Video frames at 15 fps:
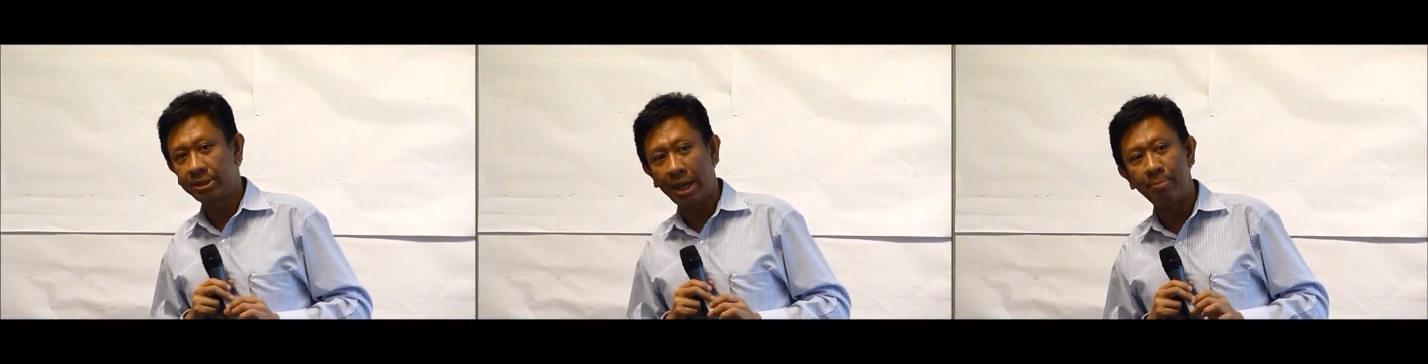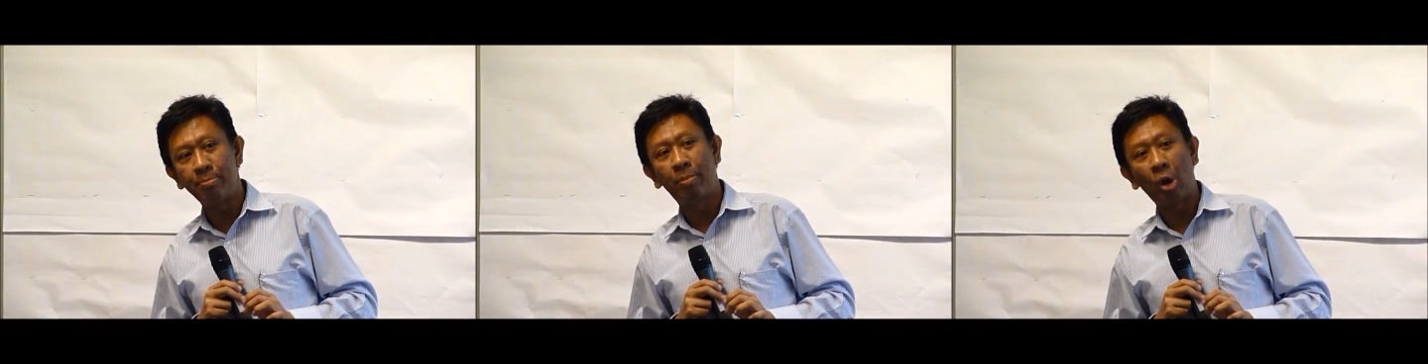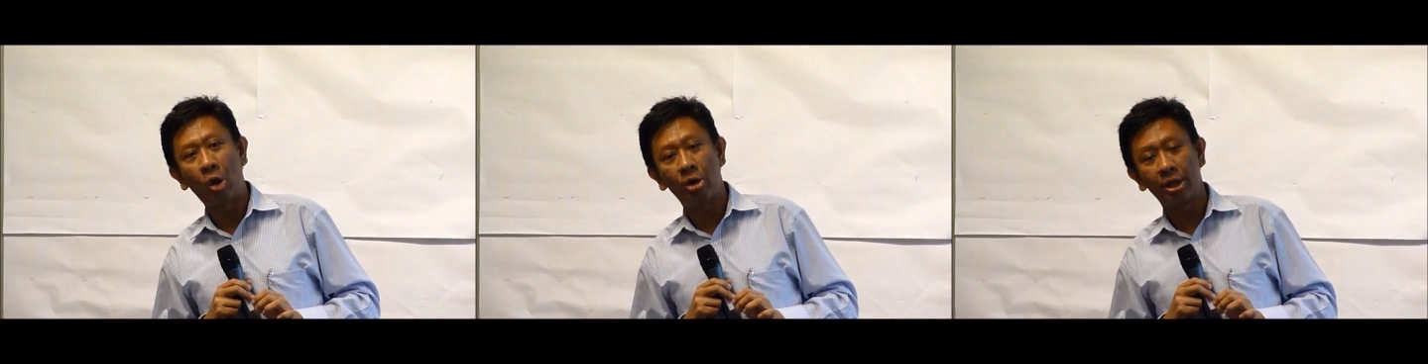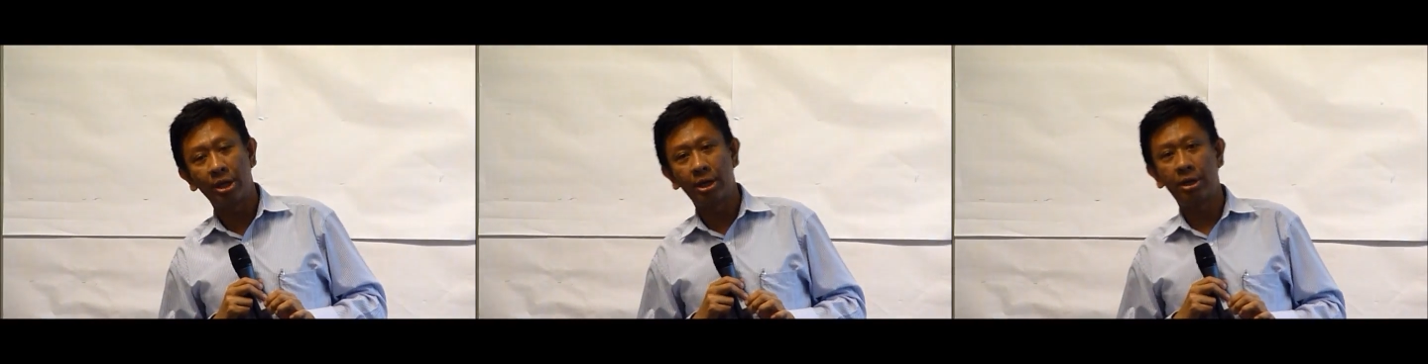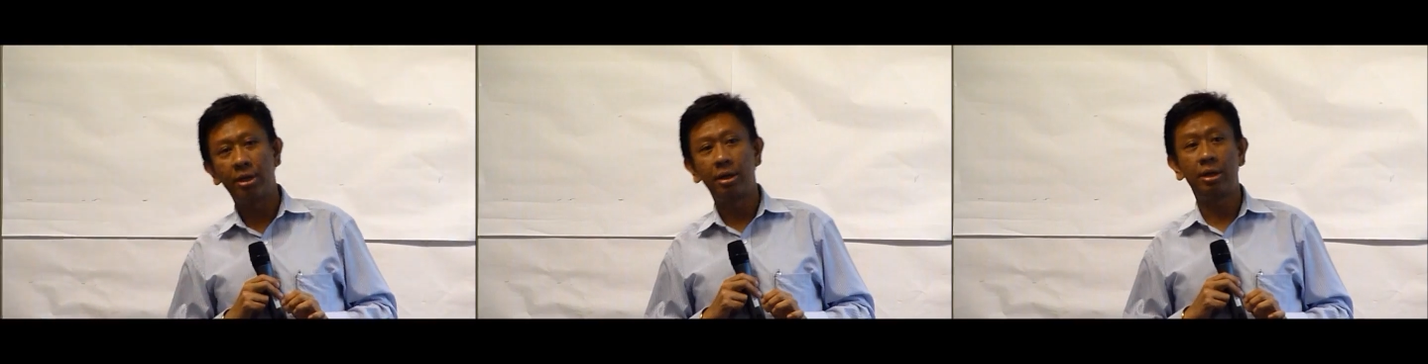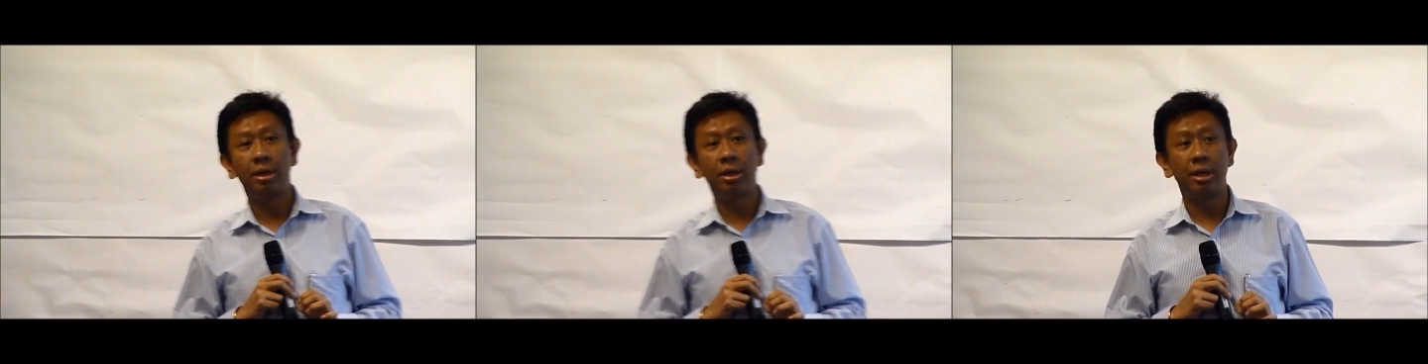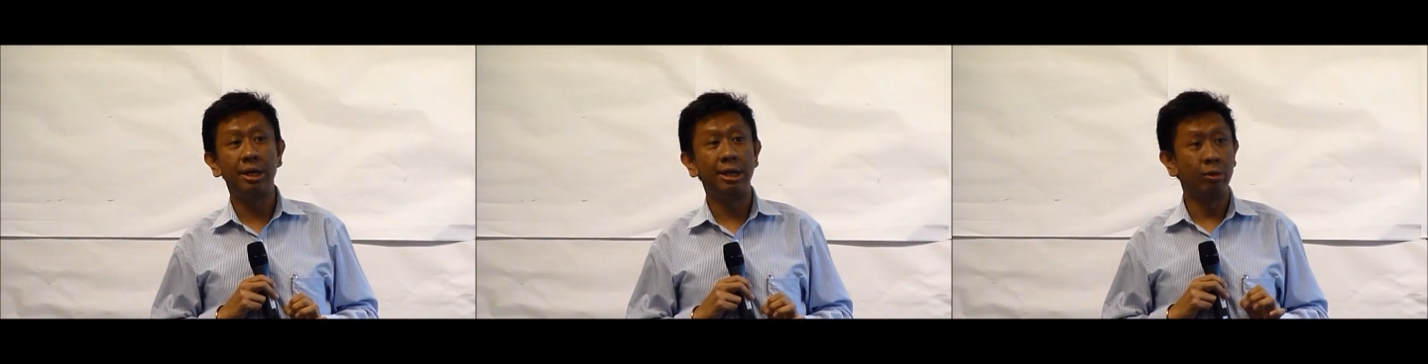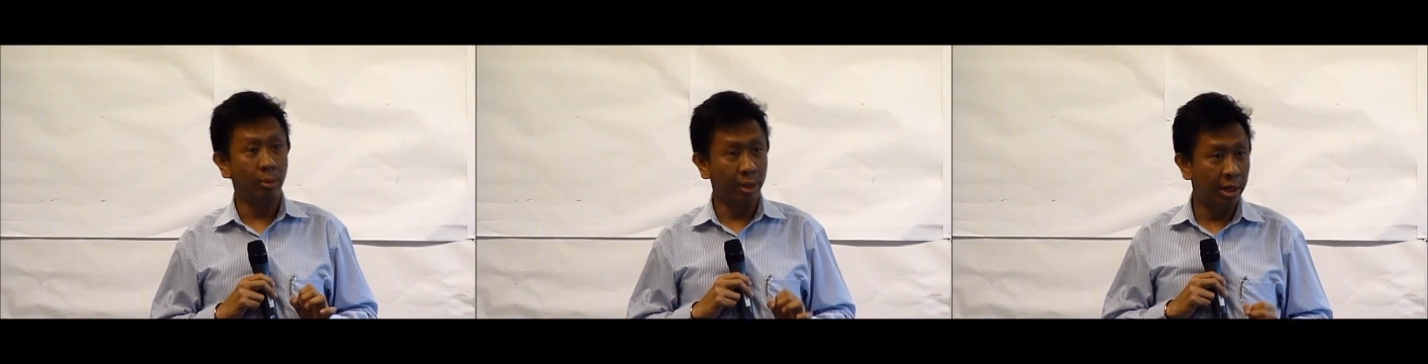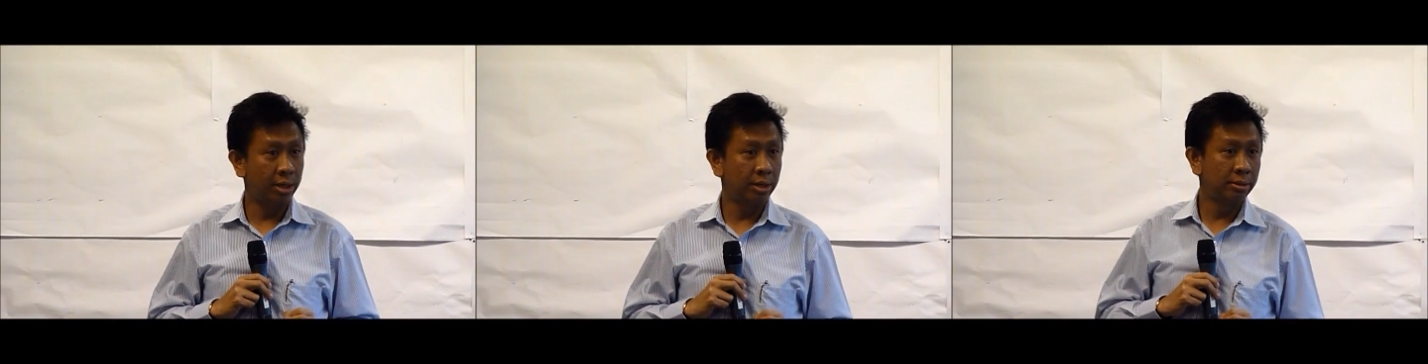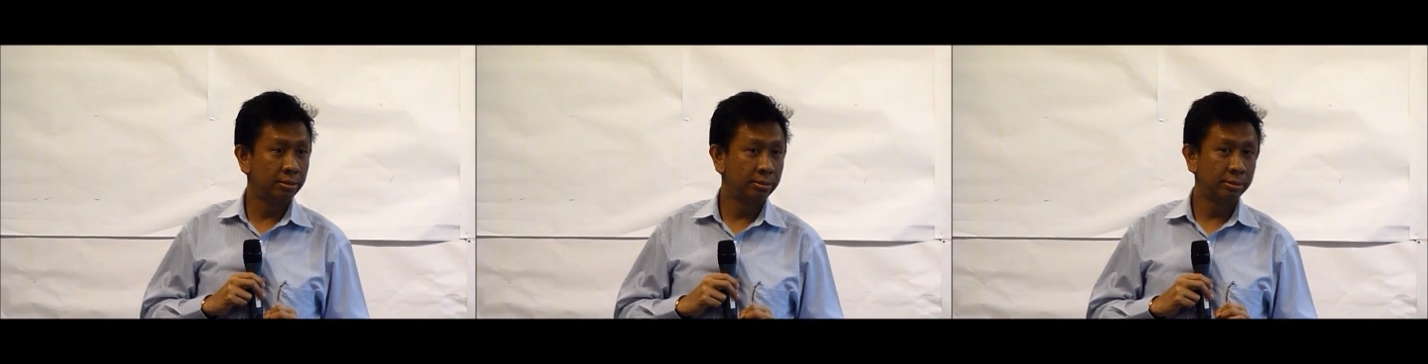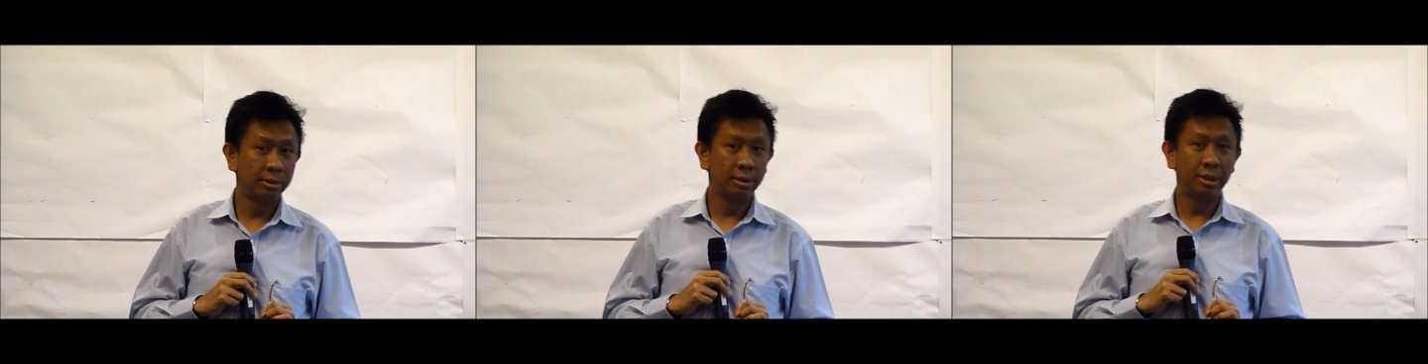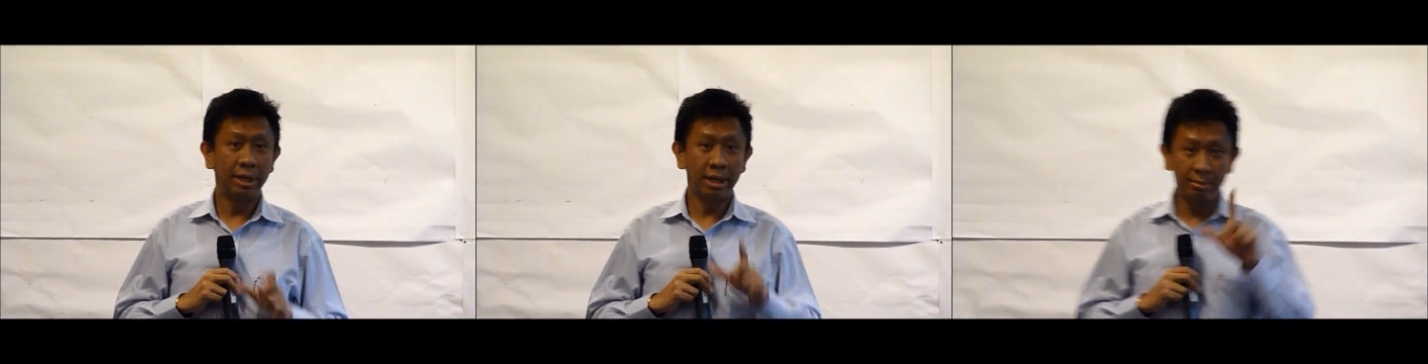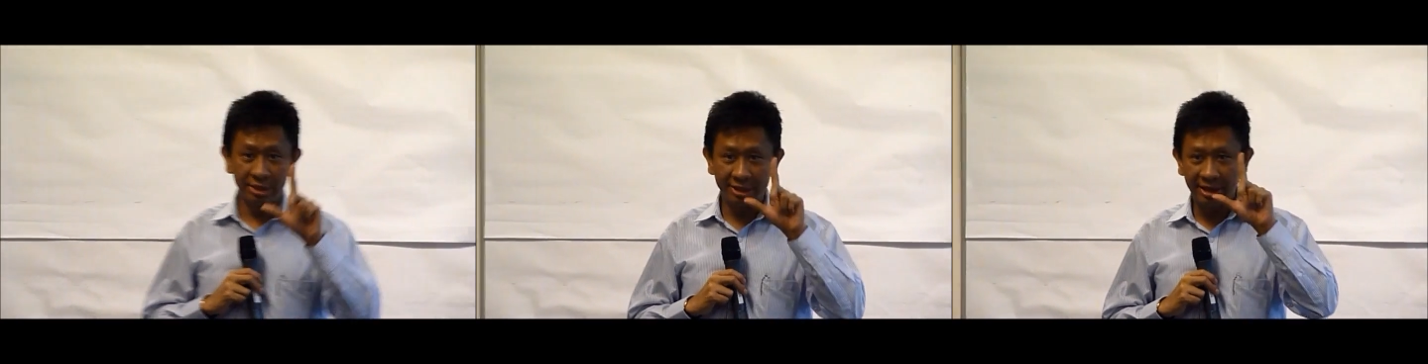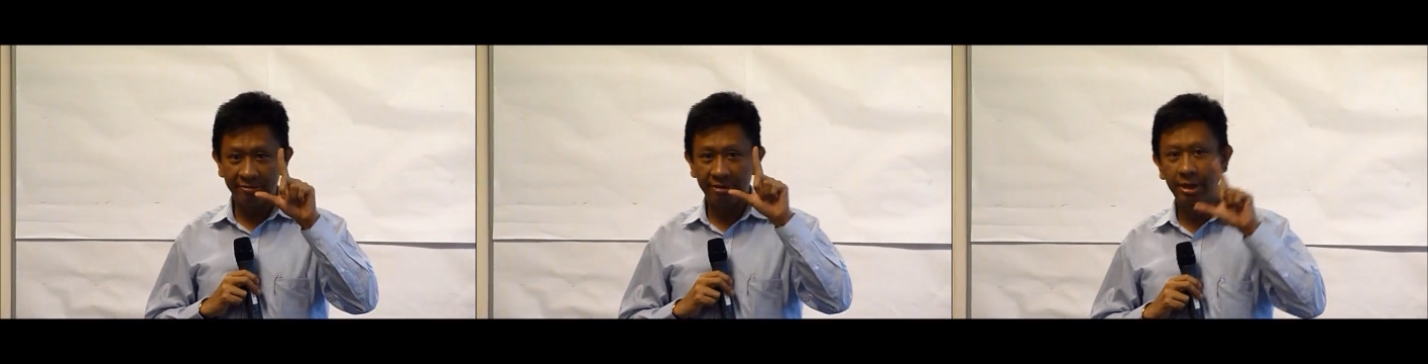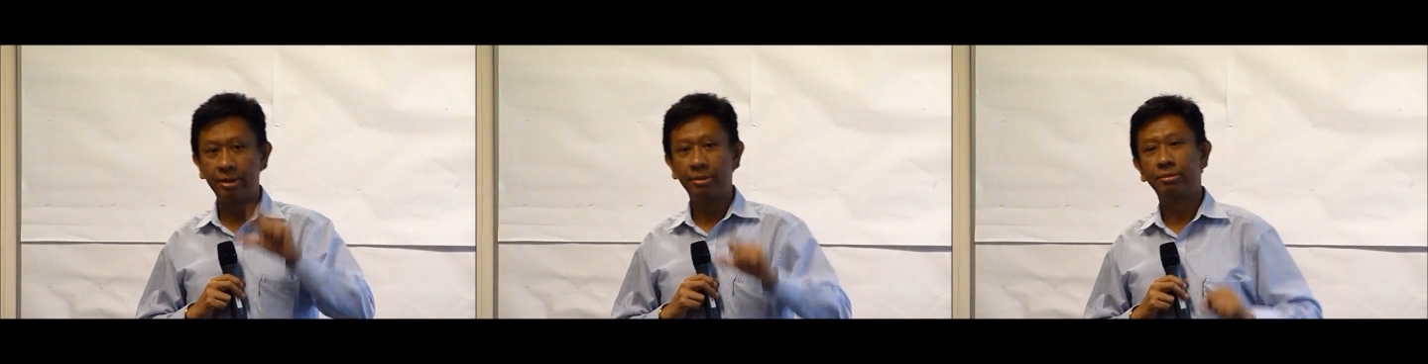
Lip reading: employer in the world. Number 7.